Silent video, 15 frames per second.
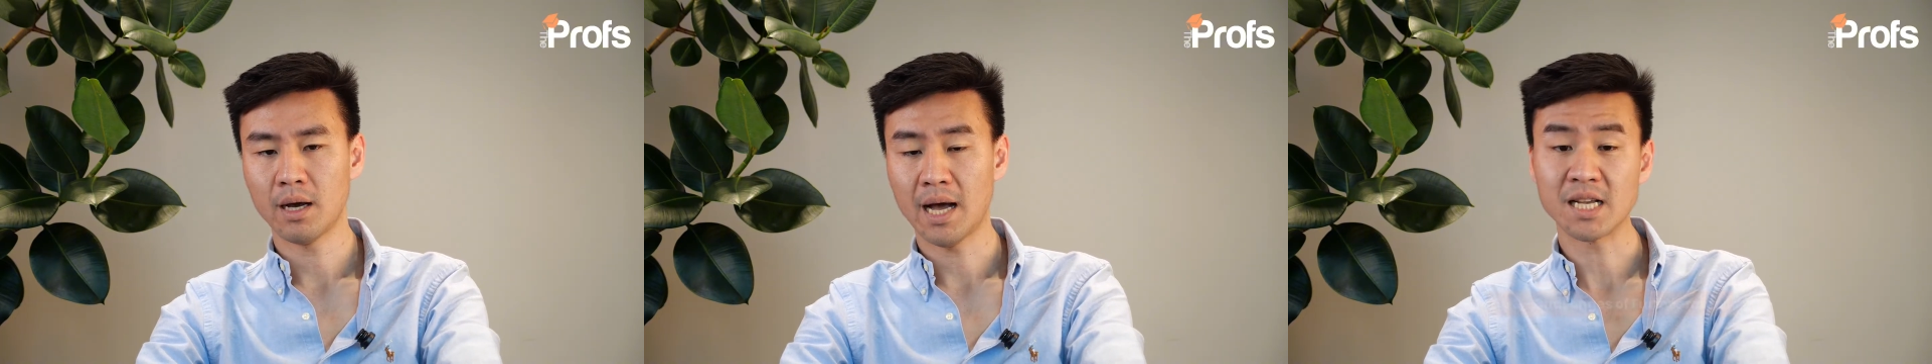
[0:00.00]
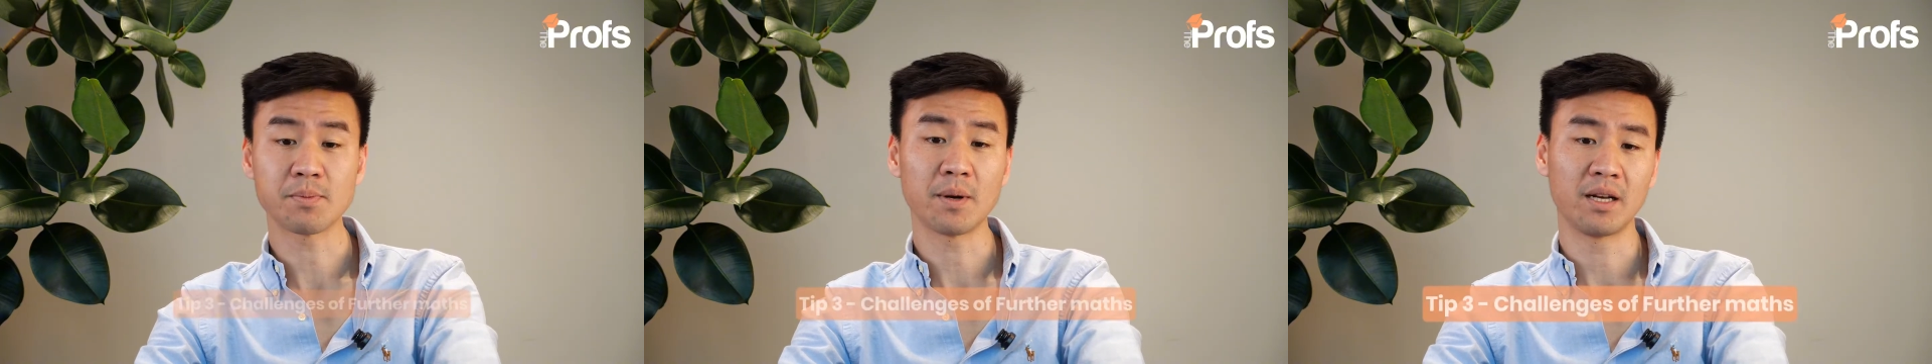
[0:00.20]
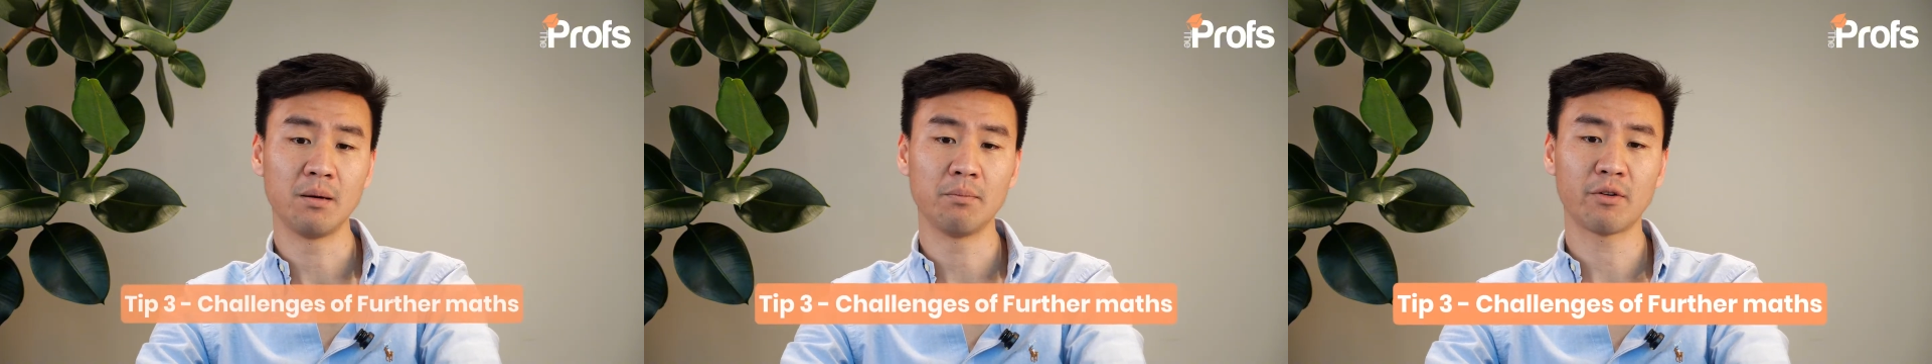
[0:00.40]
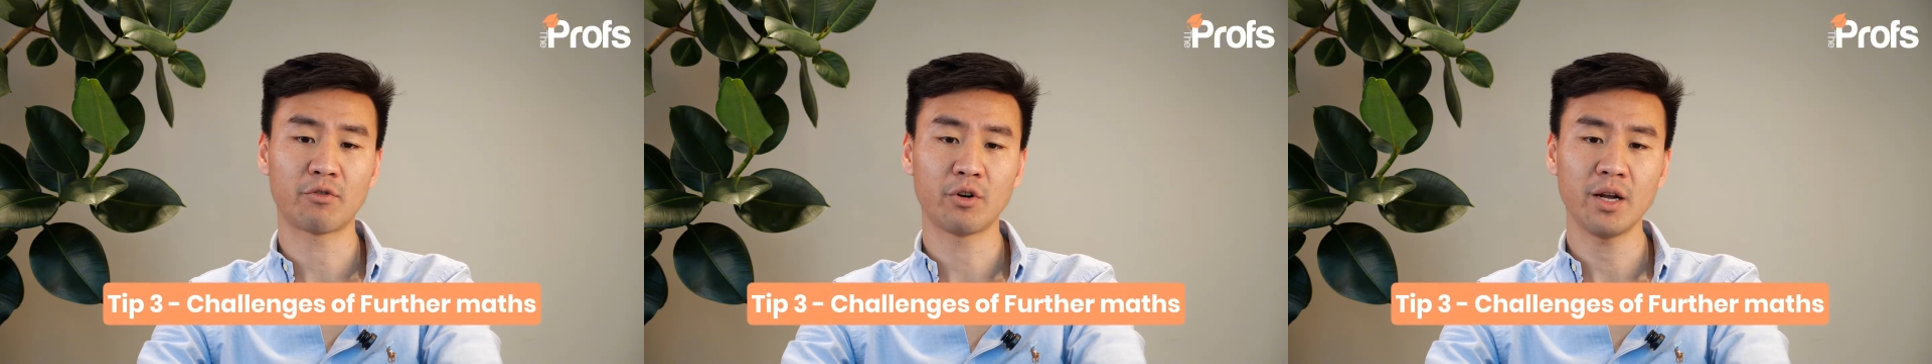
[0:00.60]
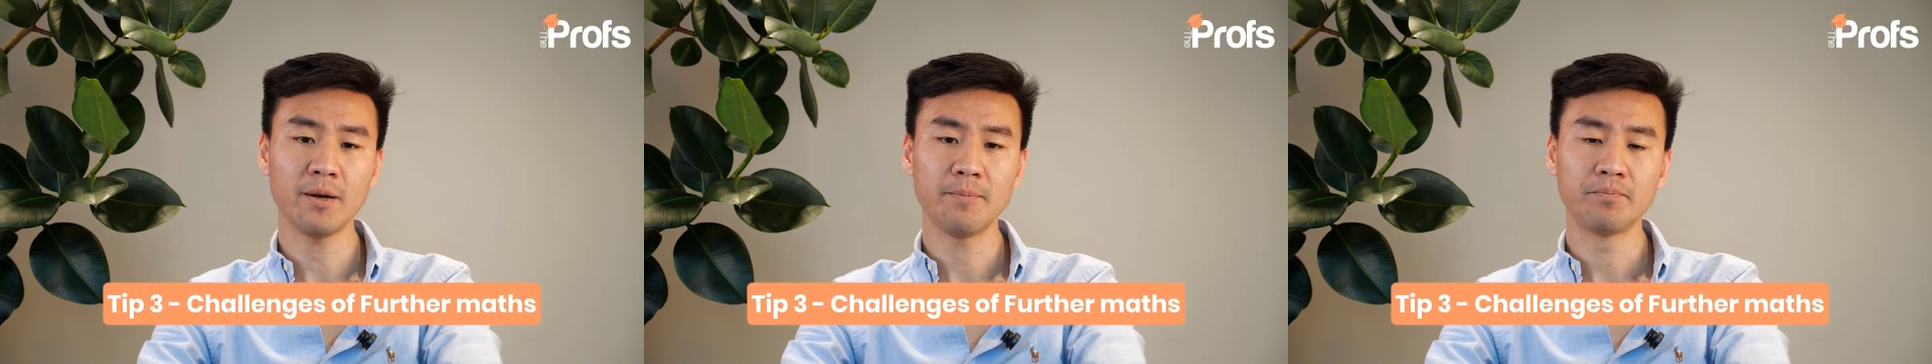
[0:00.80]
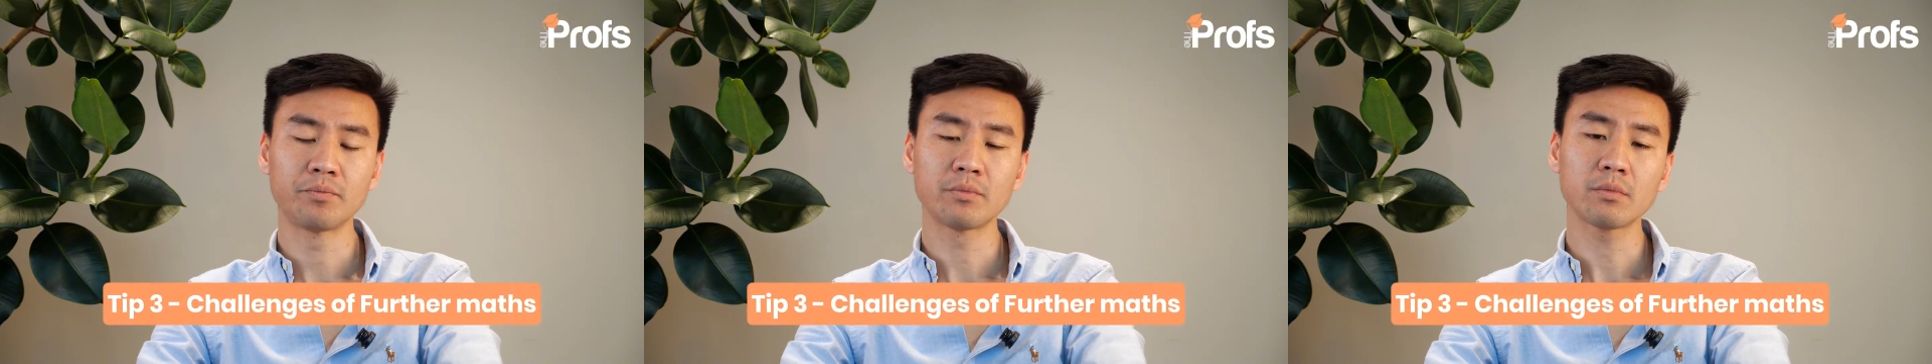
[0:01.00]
Aspect number three,